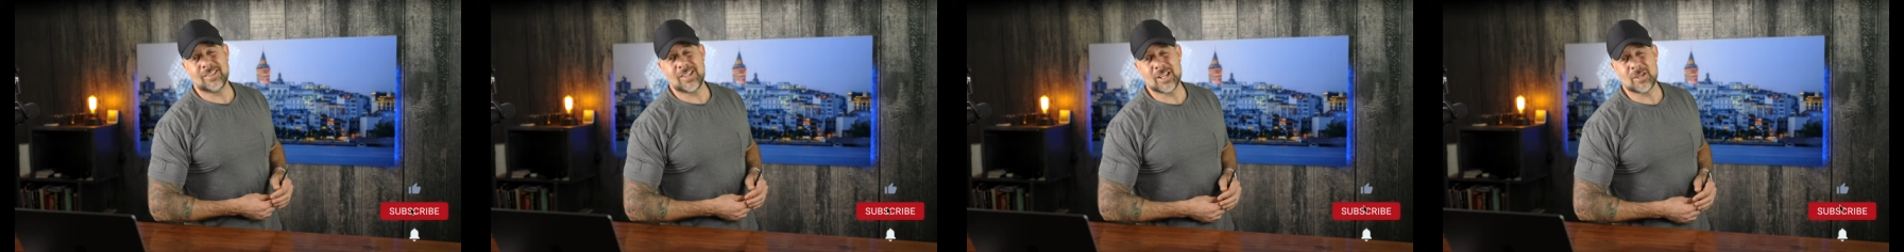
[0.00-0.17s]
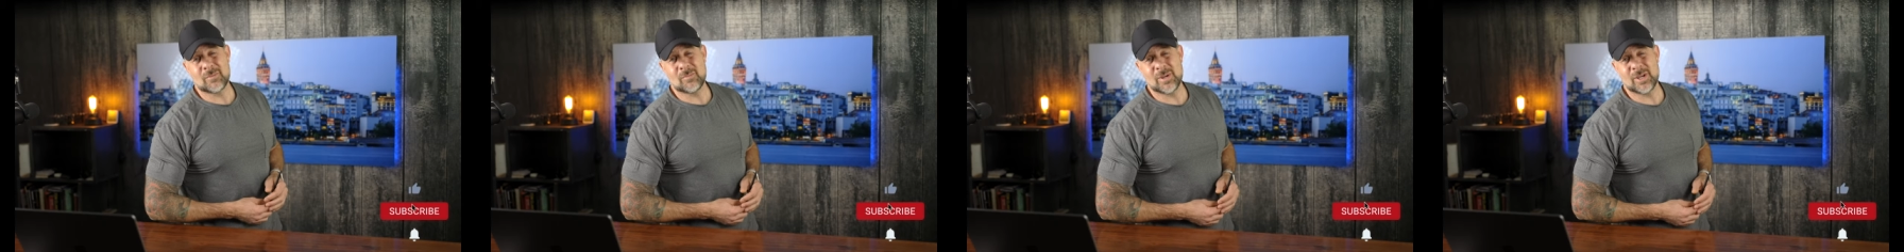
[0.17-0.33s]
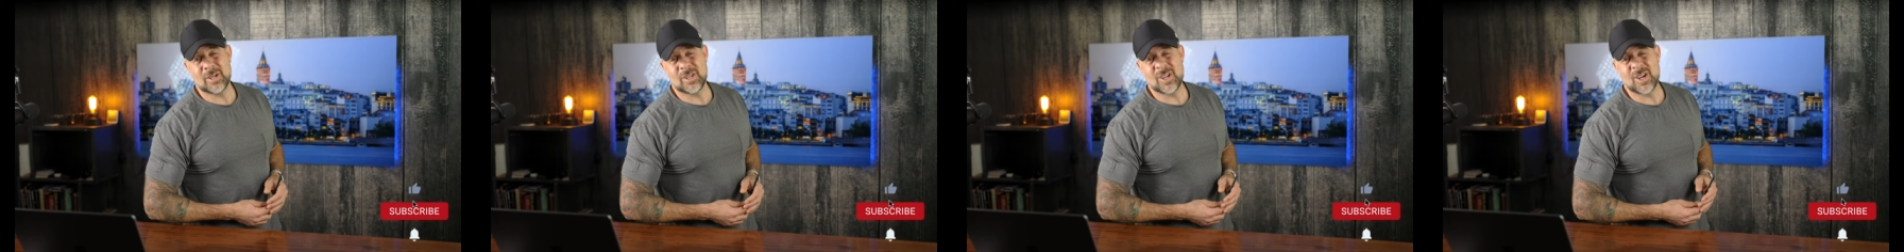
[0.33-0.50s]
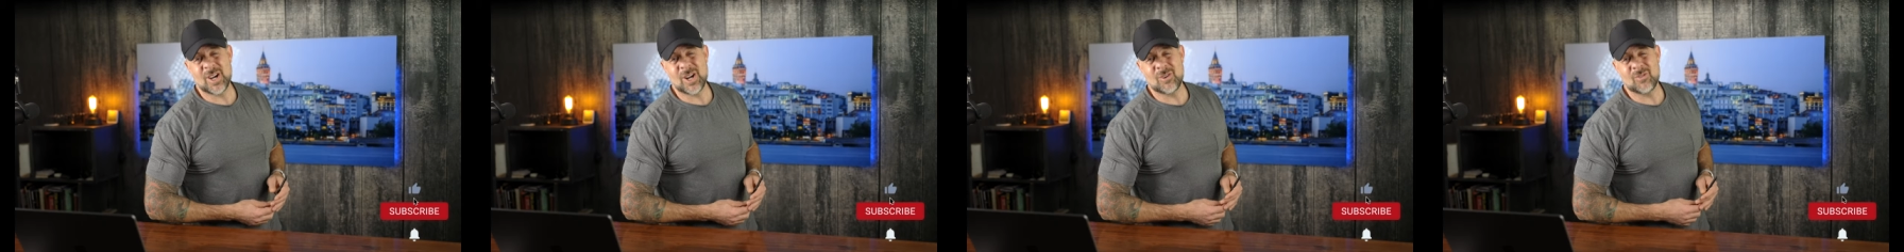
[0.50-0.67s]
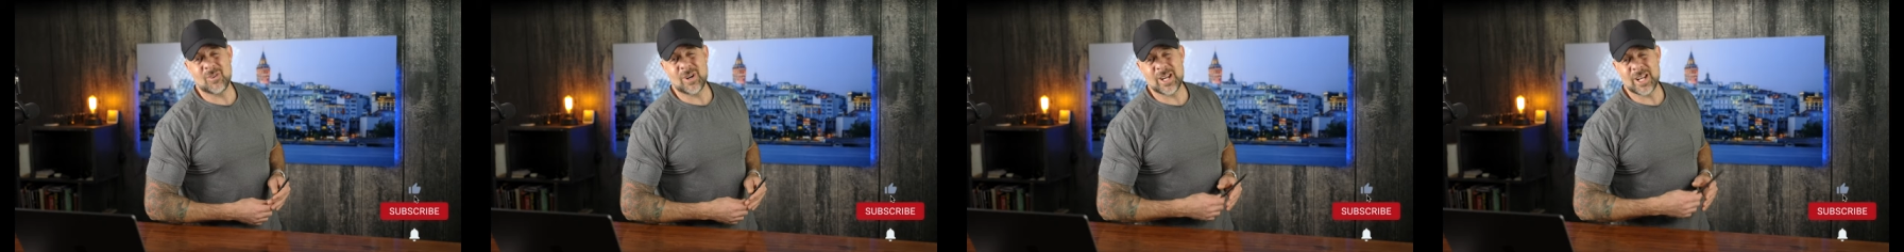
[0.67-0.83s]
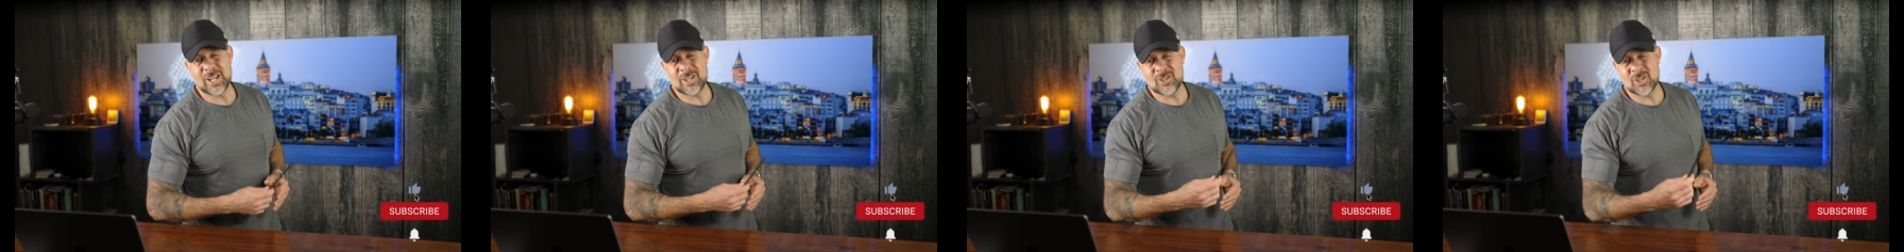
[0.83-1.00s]
like button
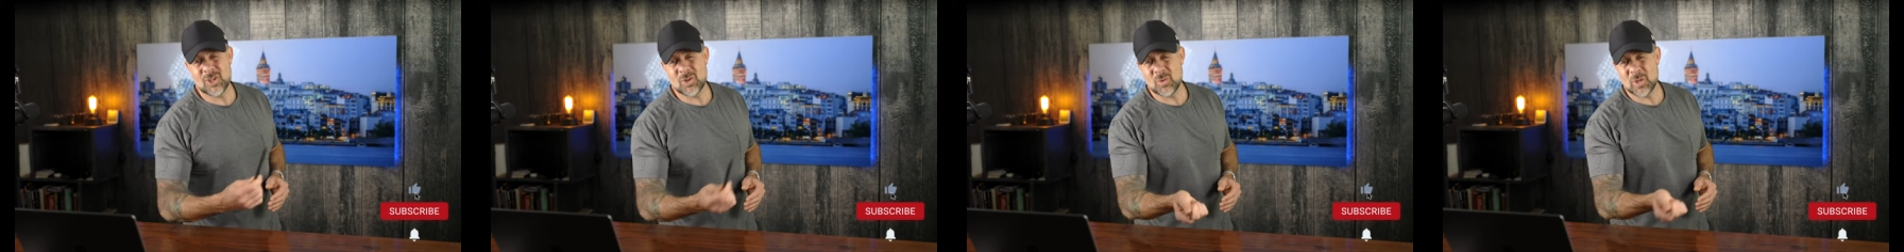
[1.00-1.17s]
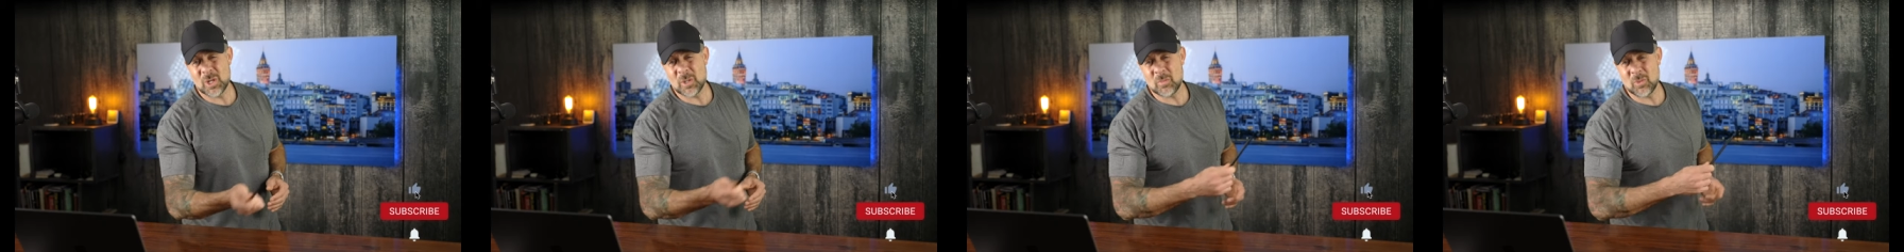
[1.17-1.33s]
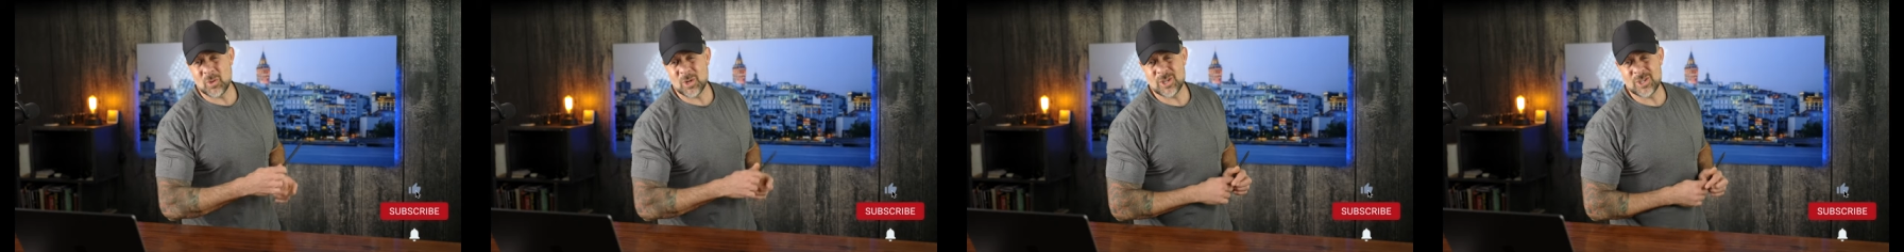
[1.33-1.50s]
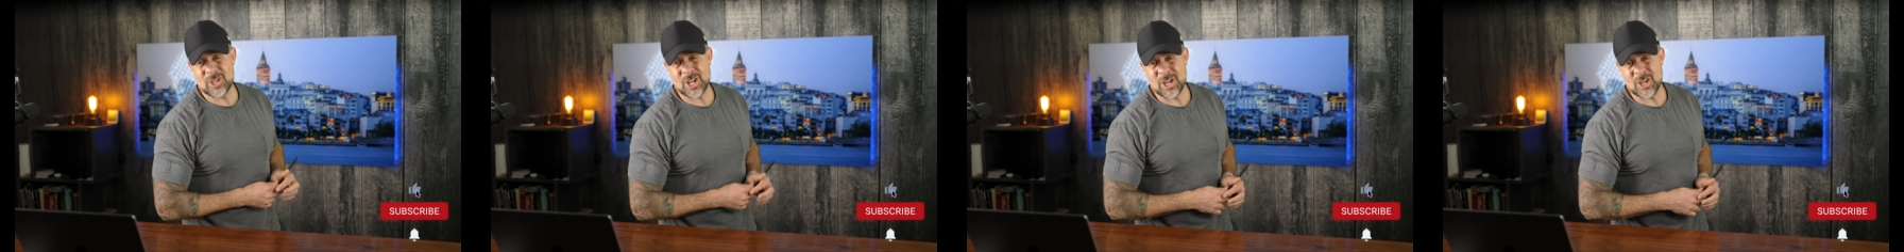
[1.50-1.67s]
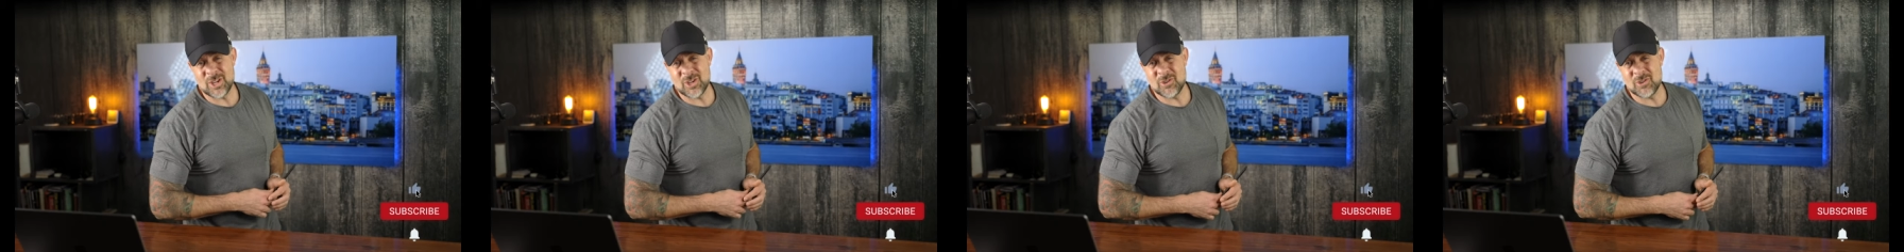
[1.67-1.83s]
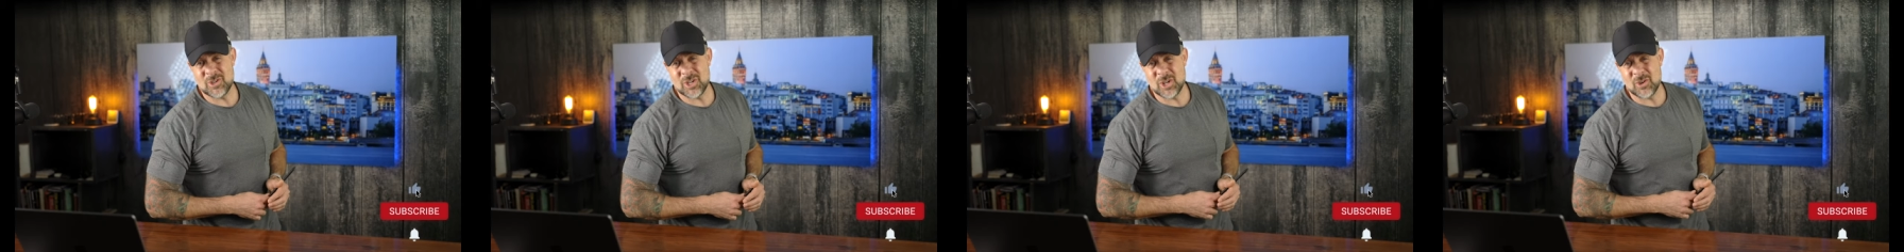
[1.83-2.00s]
already, sure would appreciate
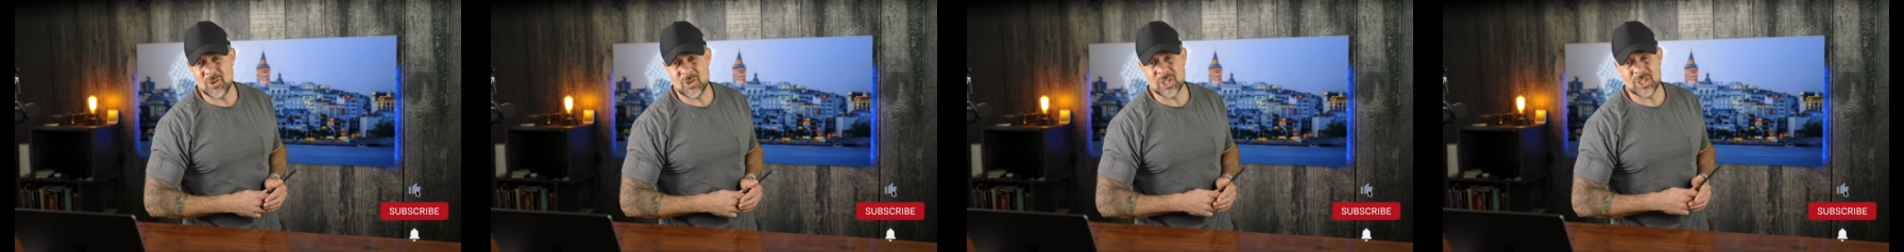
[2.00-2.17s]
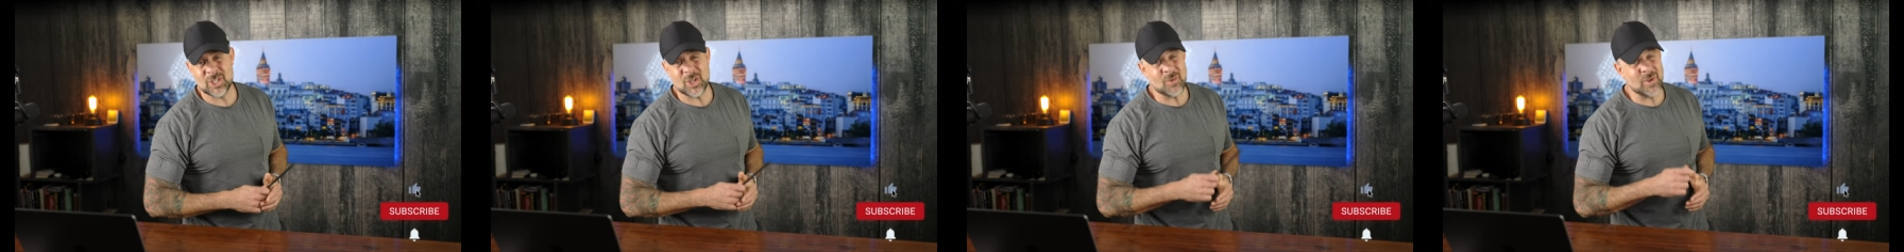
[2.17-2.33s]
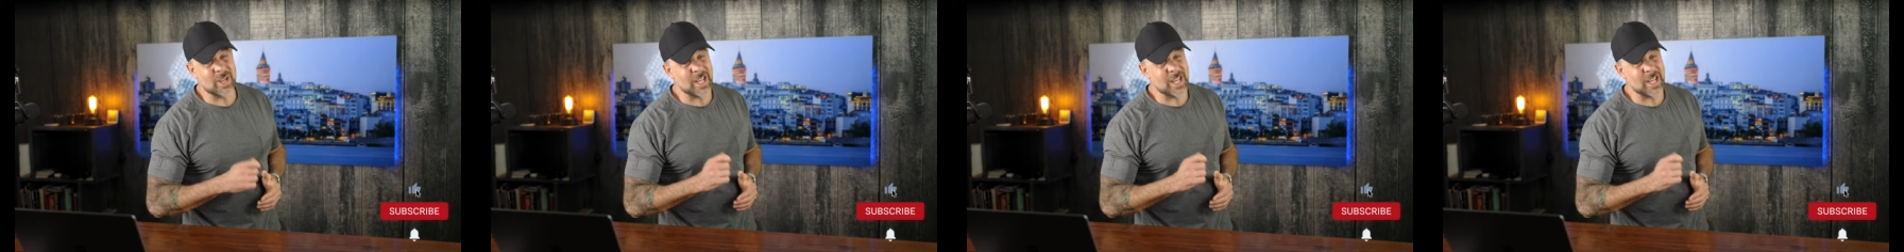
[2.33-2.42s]
you doing so.